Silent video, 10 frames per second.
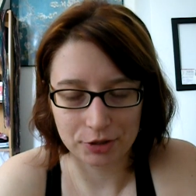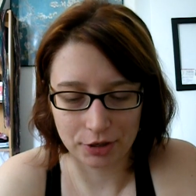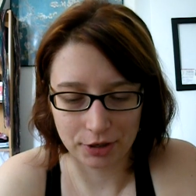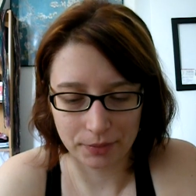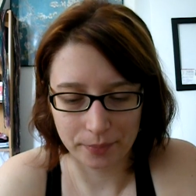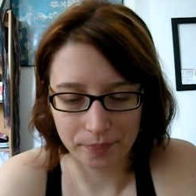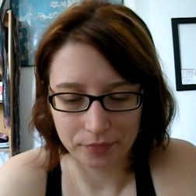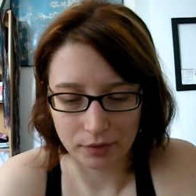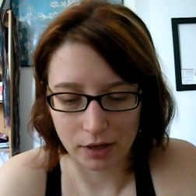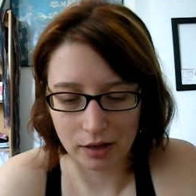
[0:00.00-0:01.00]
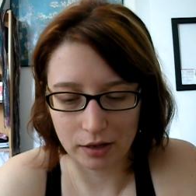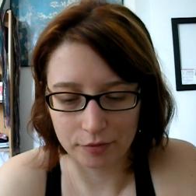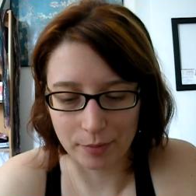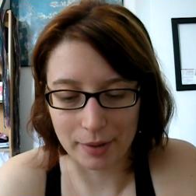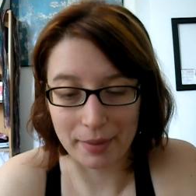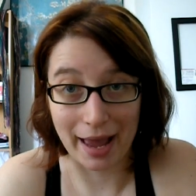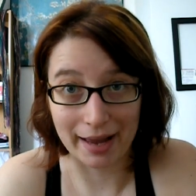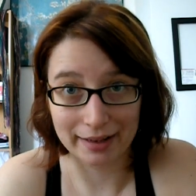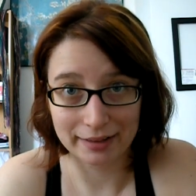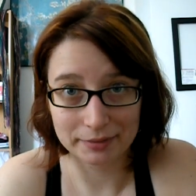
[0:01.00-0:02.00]
a picture of my
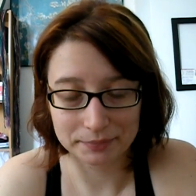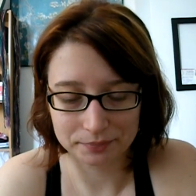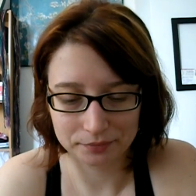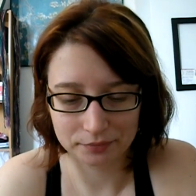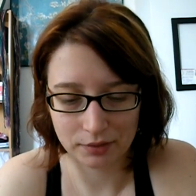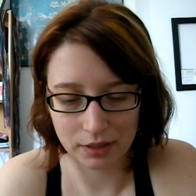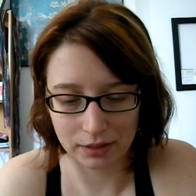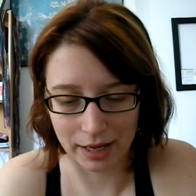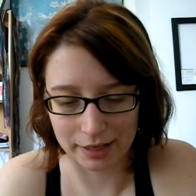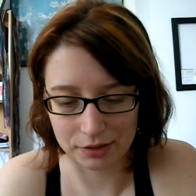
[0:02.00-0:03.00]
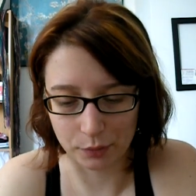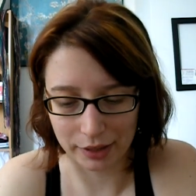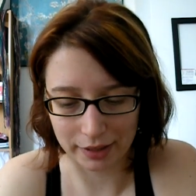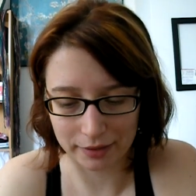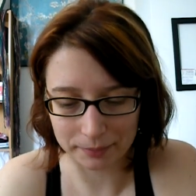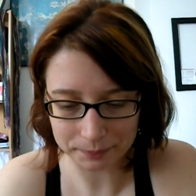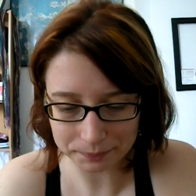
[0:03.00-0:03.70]
back last week.